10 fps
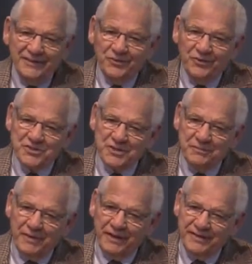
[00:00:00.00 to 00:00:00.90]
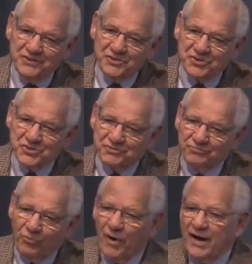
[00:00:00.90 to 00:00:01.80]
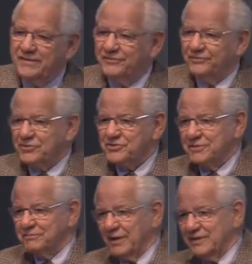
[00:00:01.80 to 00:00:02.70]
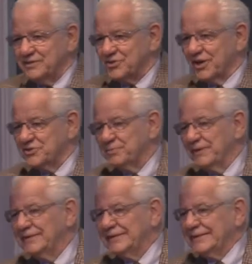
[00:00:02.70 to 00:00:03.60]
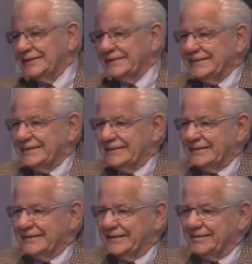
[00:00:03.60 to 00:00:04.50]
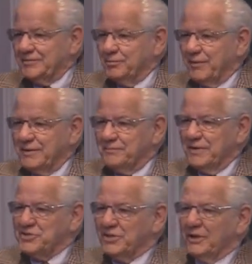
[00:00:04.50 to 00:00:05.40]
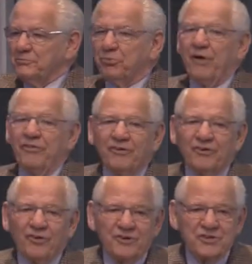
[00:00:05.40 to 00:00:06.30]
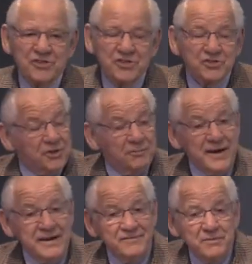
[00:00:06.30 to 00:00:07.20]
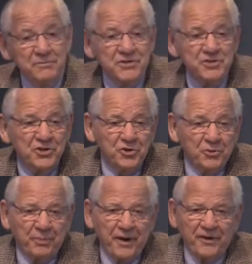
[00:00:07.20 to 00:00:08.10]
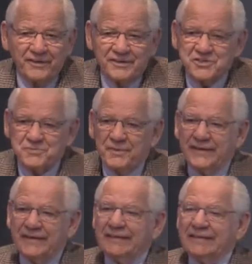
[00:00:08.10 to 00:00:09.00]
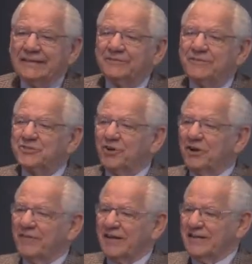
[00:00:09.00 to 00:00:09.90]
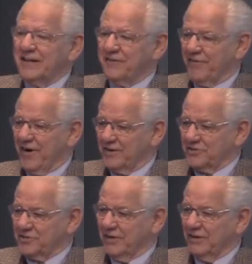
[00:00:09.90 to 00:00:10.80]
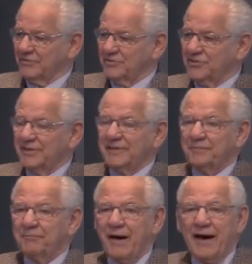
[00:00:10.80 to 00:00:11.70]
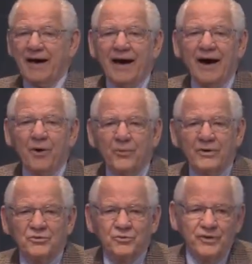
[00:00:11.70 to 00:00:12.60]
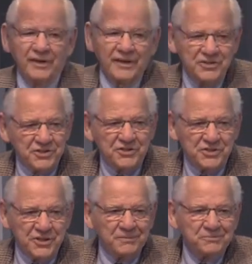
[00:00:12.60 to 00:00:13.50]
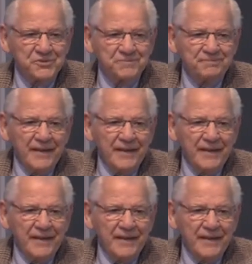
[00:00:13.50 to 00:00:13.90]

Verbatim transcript: You are somebody's wife or somebody's husband. Uh, you might mention a brother or a sister. You might even mention your parents, but we sort of identify ourselves by our relationships.